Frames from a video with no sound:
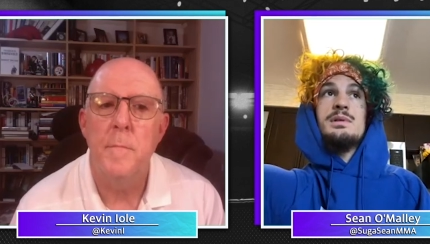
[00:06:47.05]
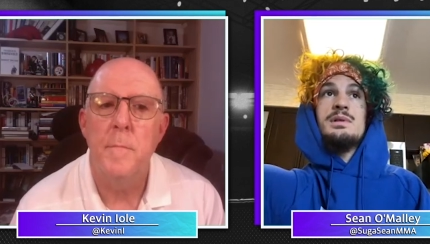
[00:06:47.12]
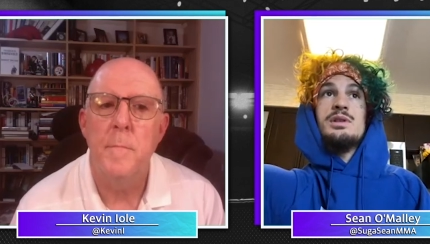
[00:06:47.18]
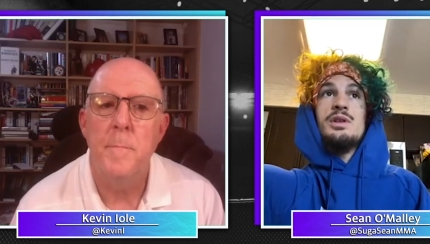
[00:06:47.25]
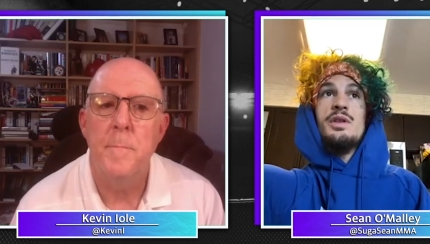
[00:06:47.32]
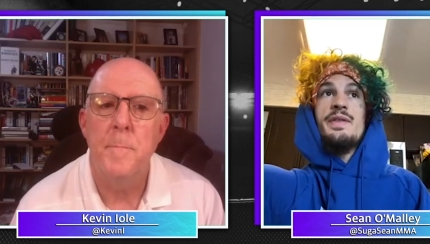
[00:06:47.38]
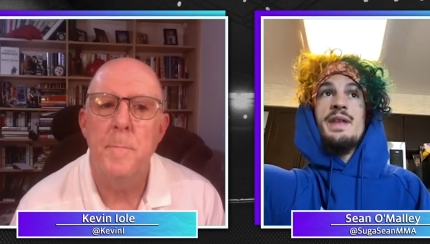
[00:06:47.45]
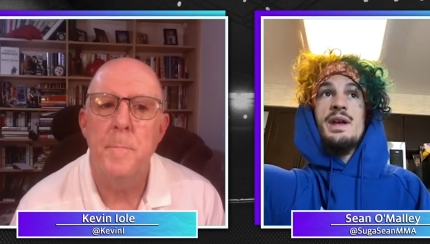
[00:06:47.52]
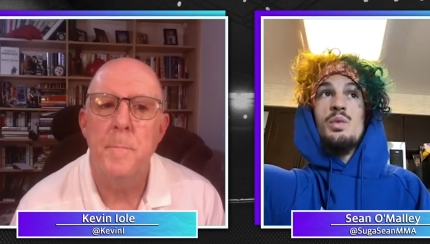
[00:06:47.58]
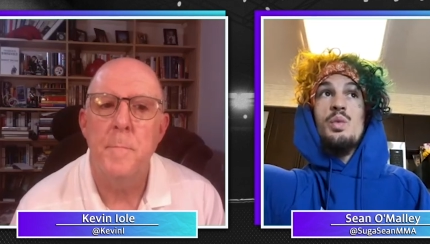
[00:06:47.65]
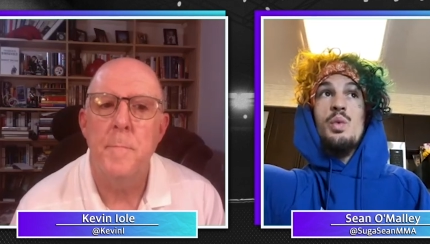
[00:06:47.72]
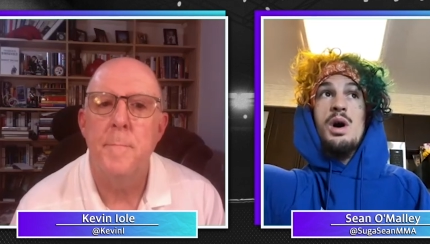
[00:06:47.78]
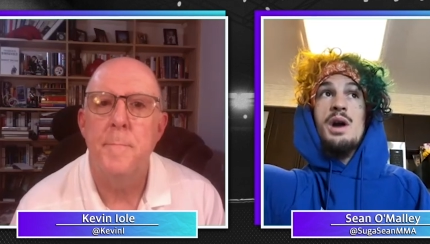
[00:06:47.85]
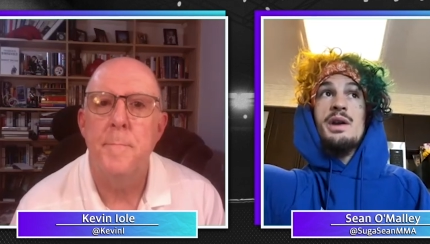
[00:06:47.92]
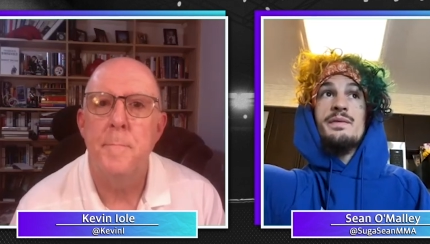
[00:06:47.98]
Speaker 1: You know, they
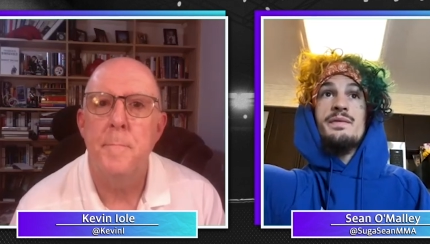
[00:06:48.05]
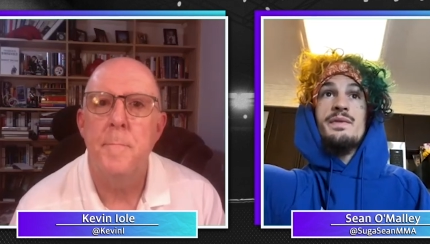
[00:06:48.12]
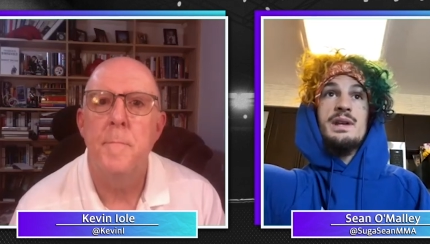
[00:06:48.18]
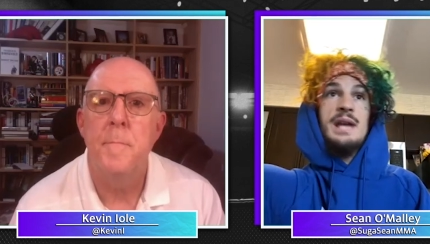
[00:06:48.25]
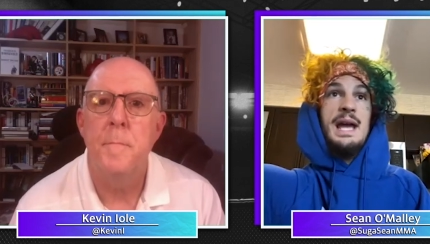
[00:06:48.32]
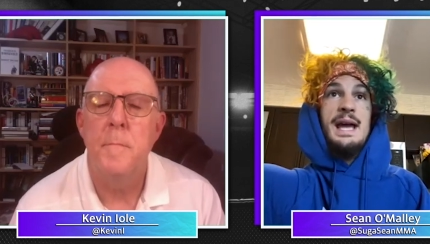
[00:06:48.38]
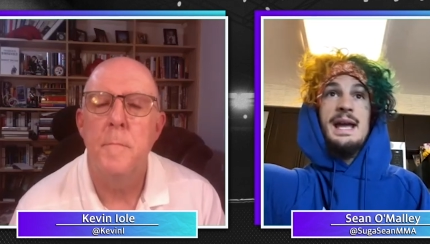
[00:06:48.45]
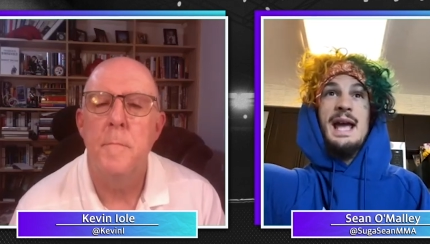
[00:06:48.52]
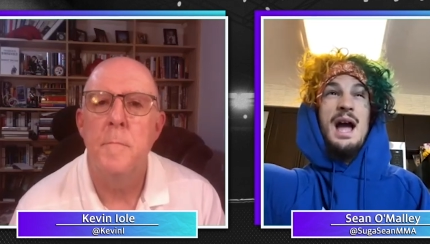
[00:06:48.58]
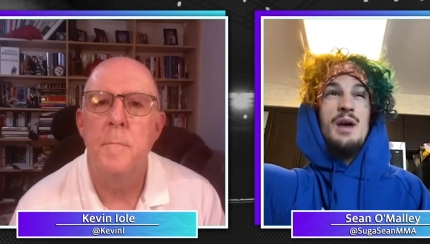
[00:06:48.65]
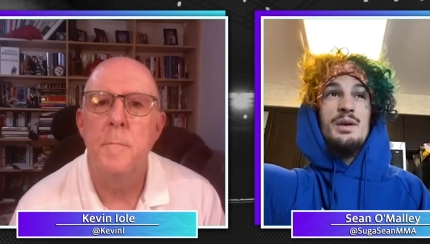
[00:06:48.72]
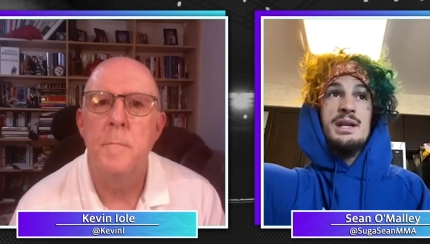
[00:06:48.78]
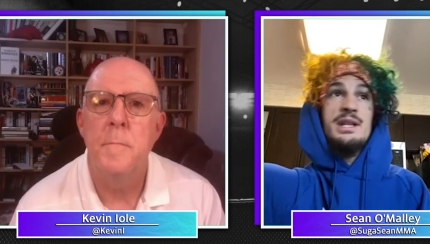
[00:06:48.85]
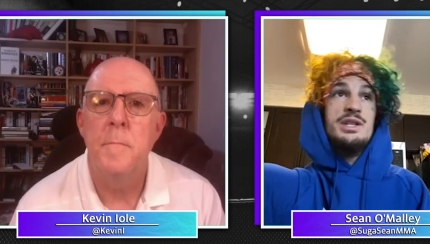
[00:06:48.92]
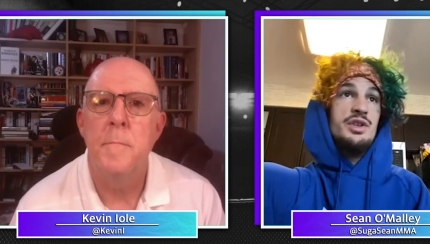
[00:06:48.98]
want to, hey, how
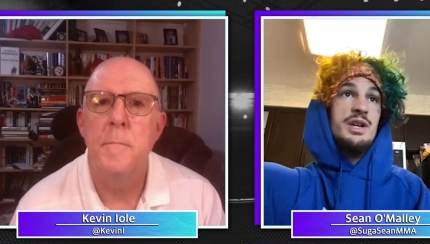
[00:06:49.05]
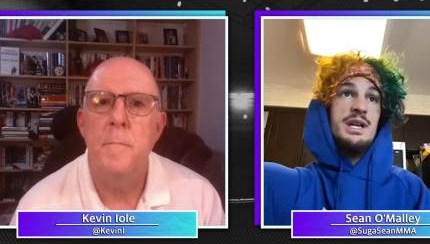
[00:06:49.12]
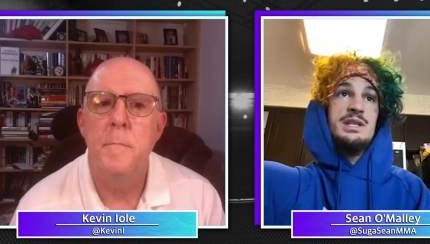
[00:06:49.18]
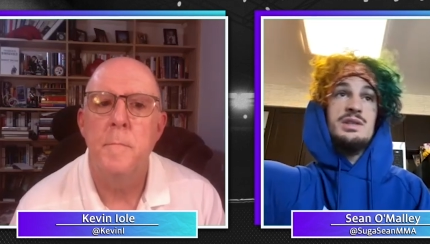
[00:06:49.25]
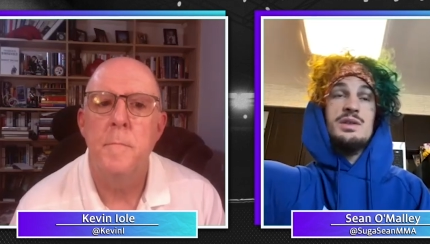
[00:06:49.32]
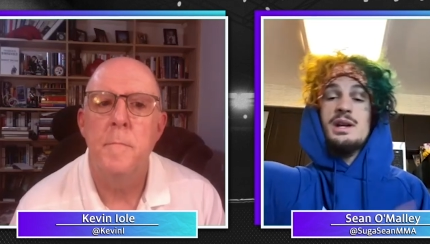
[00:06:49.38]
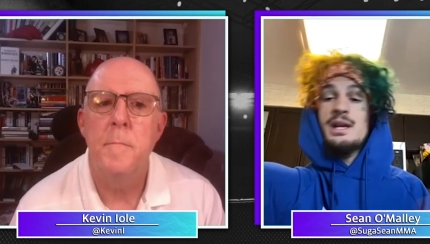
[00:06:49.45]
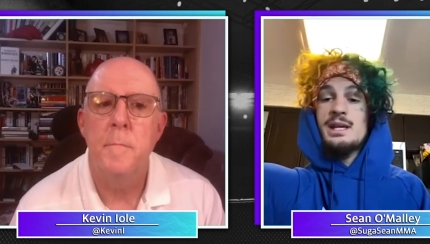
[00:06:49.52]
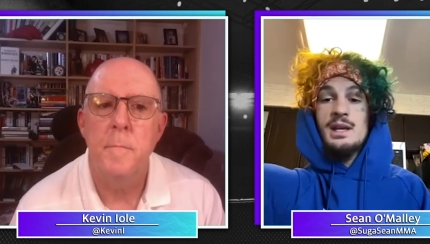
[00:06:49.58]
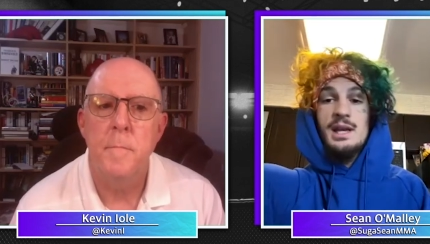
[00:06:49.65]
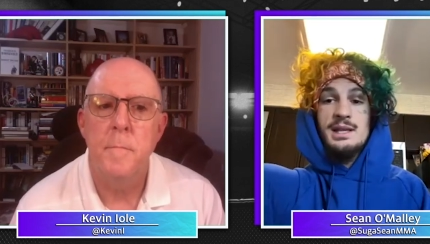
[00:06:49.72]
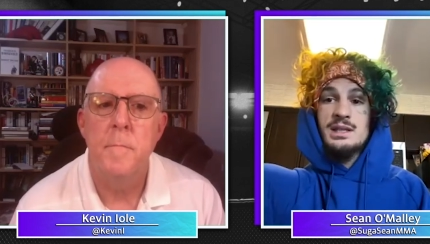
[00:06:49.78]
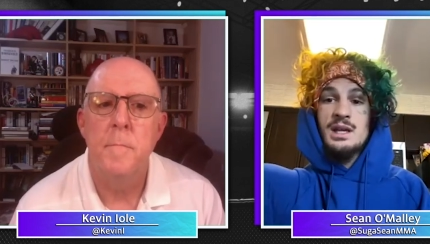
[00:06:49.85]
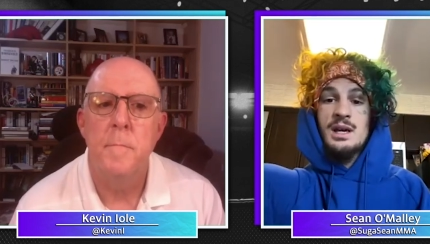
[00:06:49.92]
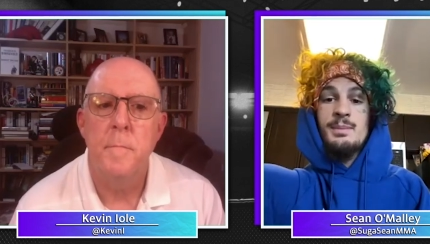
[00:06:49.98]
can I train? So they're hitting
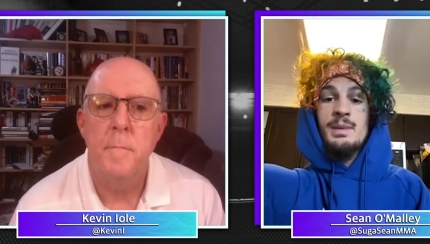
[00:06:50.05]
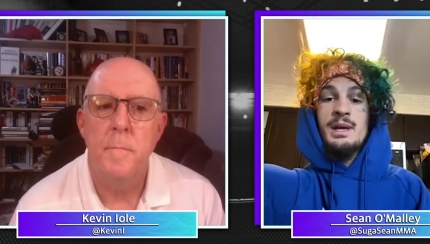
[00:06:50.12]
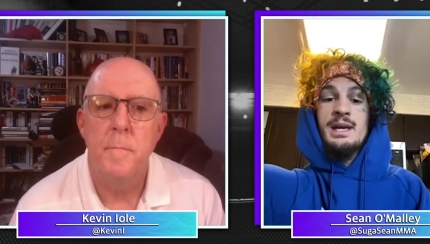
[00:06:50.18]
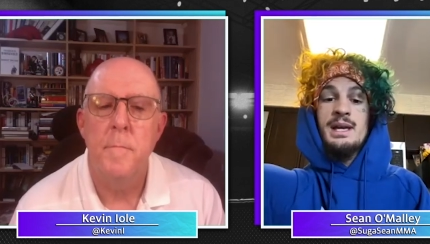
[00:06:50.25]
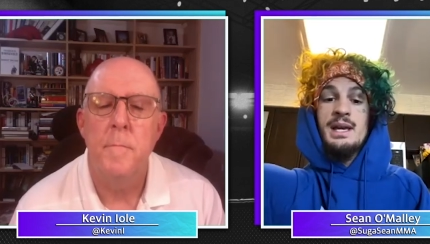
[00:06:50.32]
us up.